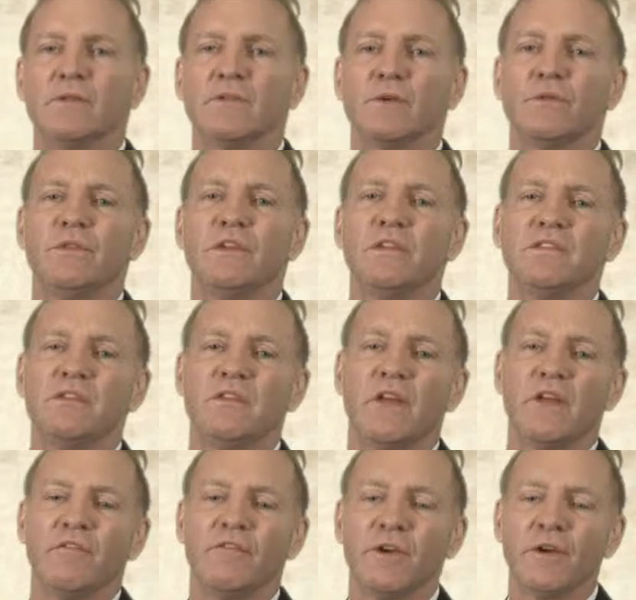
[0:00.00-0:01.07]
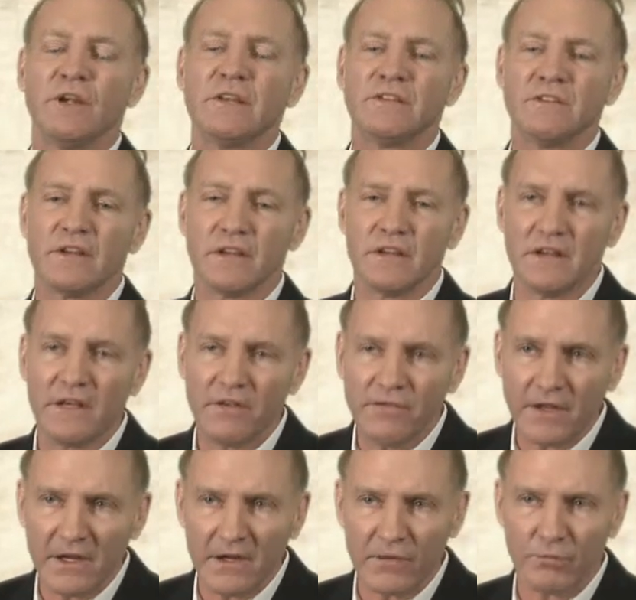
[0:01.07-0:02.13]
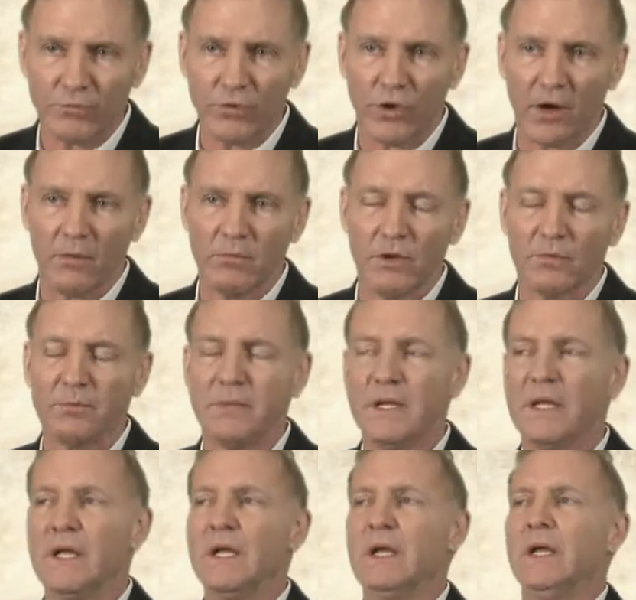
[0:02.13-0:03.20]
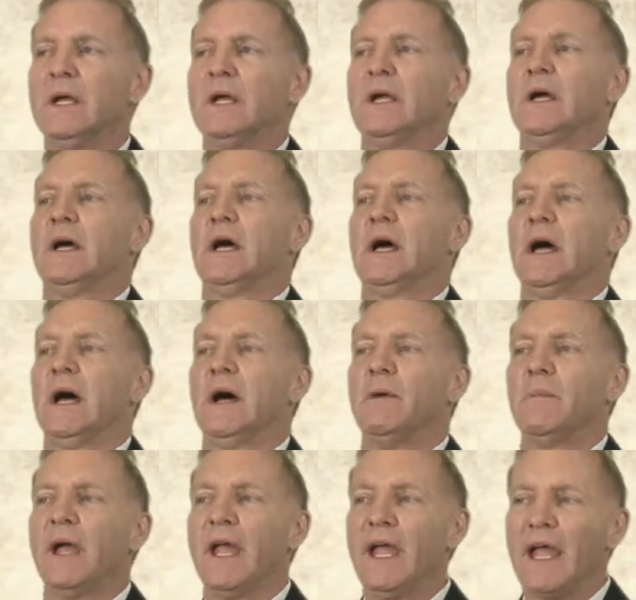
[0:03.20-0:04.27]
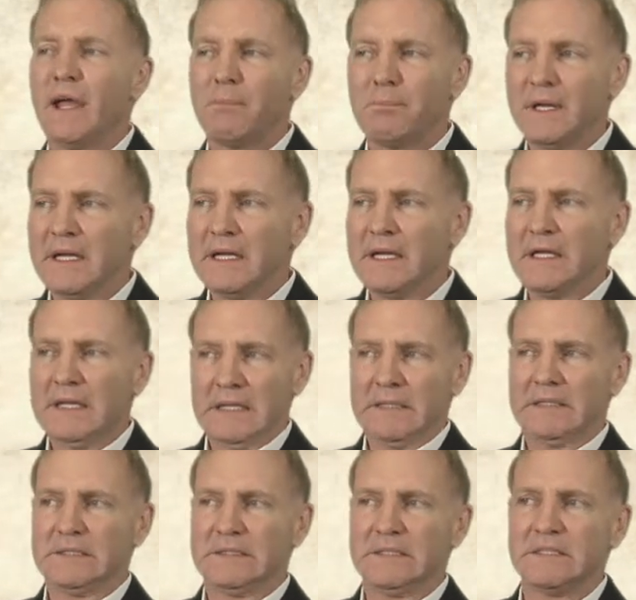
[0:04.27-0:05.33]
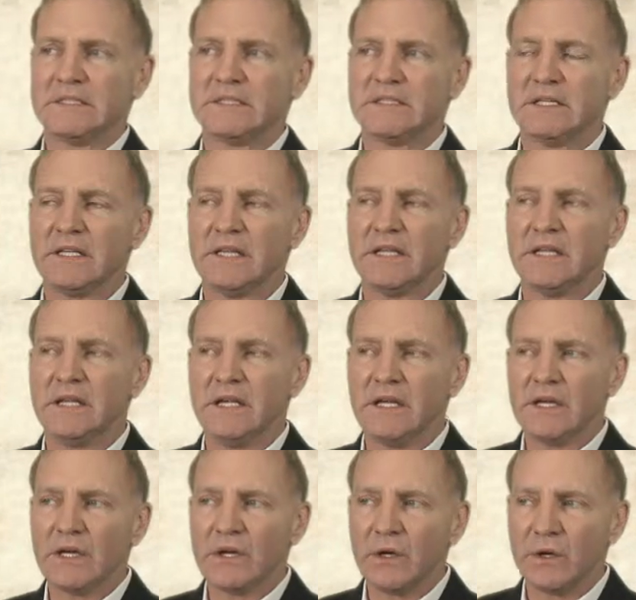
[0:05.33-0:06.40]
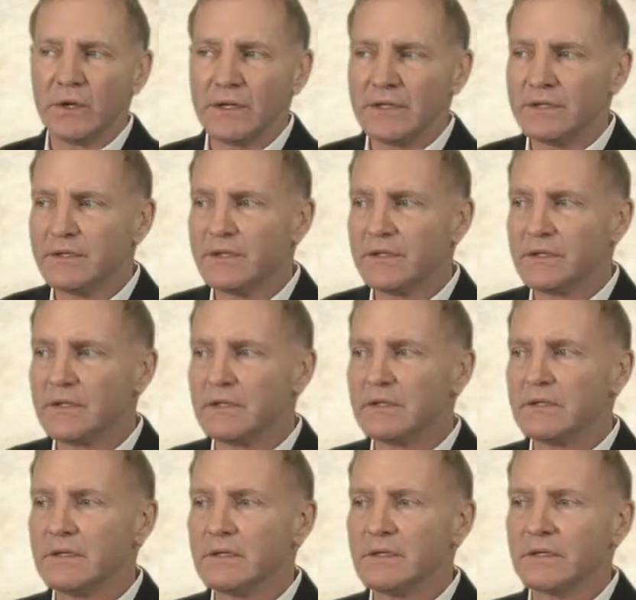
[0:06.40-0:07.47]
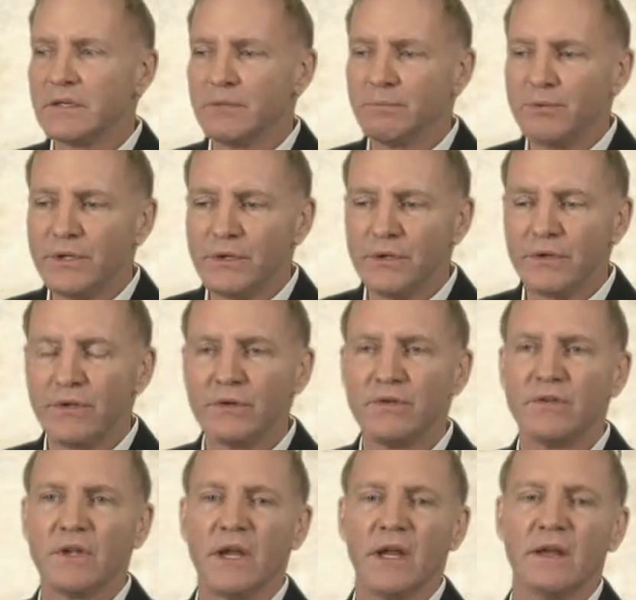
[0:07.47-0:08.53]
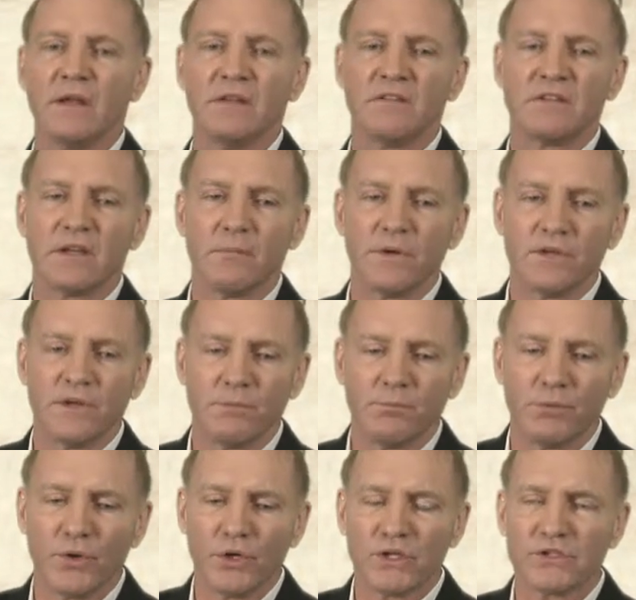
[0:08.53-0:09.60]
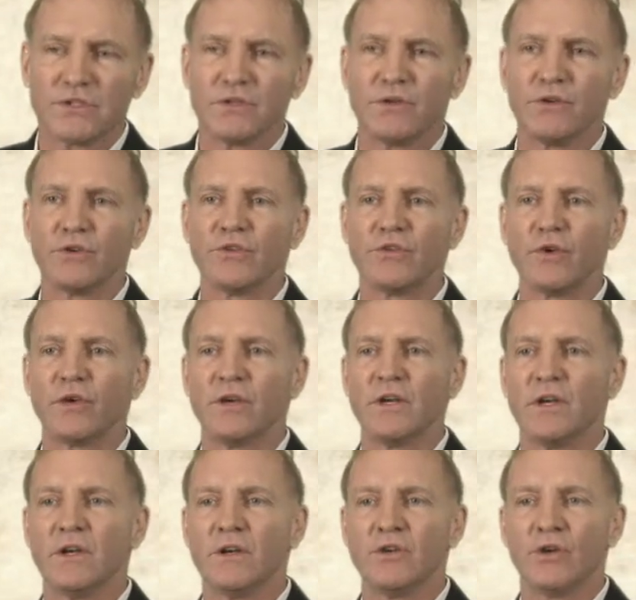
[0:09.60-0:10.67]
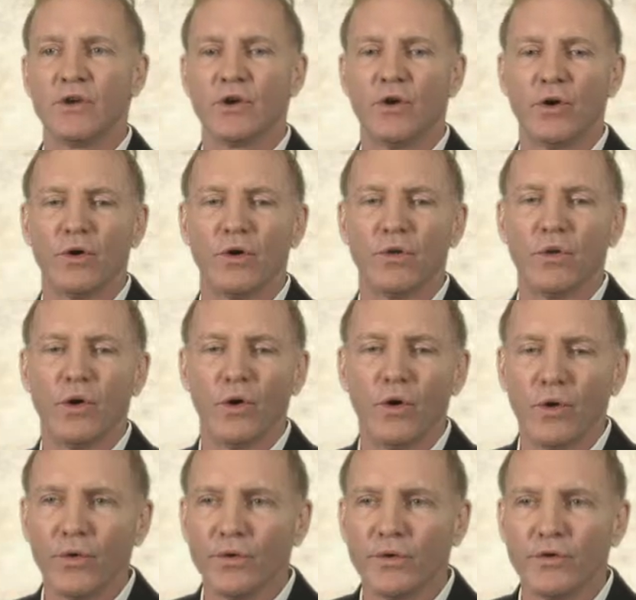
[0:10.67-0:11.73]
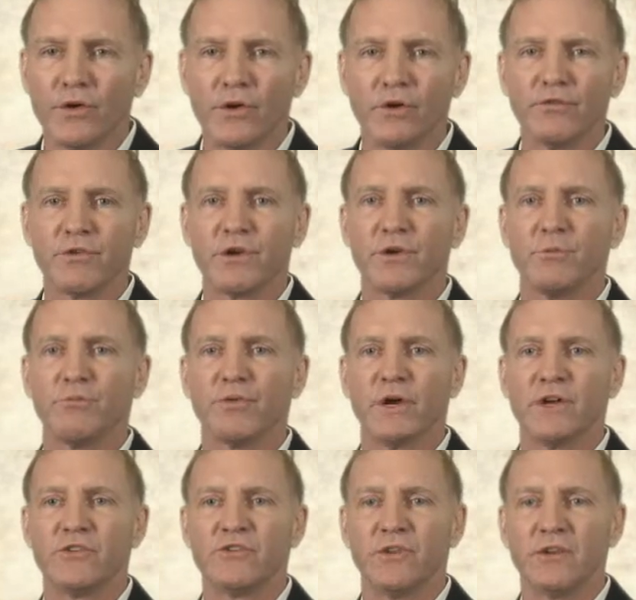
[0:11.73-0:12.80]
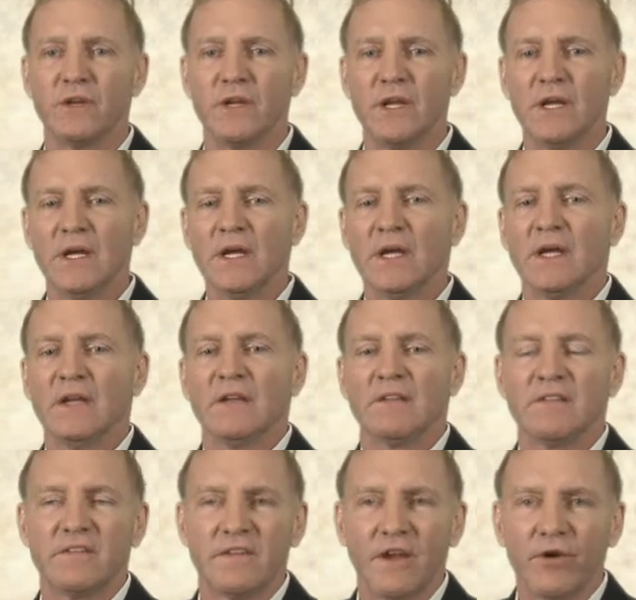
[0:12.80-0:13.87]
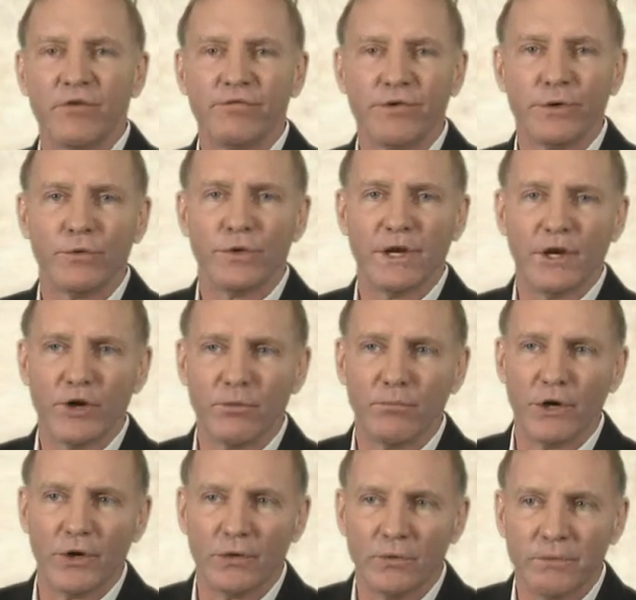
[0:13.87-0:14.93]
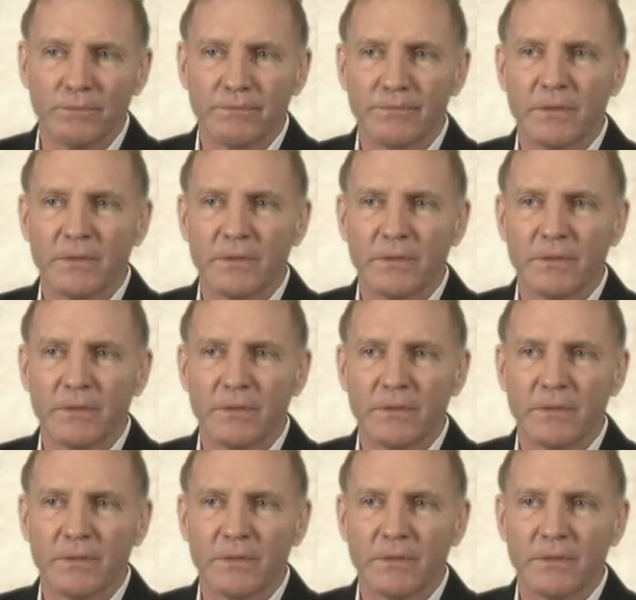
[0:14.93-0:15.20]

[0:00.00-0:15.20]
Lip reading: So this is a very significant problem. I'm happy to see on the computers and in some of the books they're starting to call ulnar nerve compression cell phone elbow,